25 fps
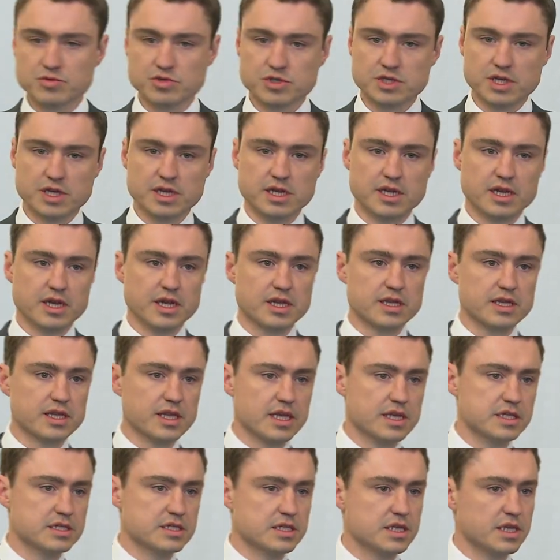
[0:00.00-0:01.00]

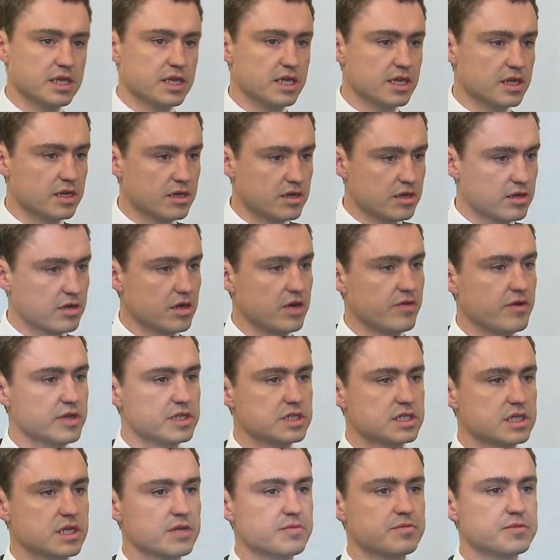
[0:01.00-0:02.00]
contribution will also be
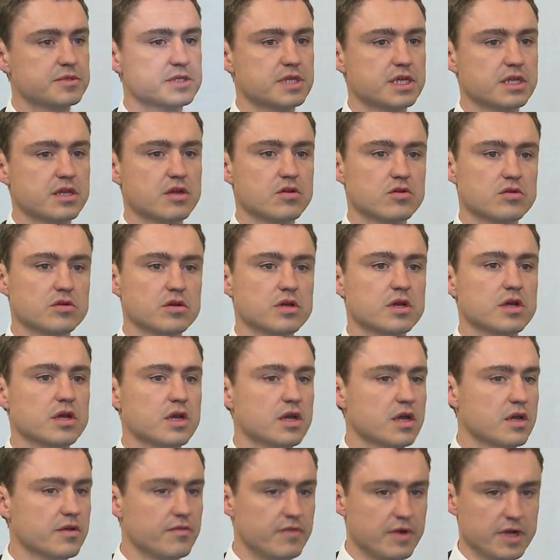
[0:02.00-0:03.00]
unconditionally